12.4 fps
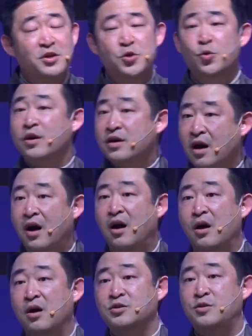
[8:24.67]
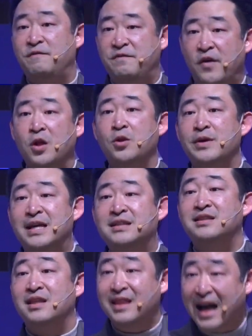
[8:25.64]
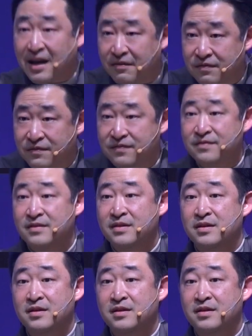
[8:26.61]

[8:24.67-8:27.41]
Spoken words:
you are called to follow his life.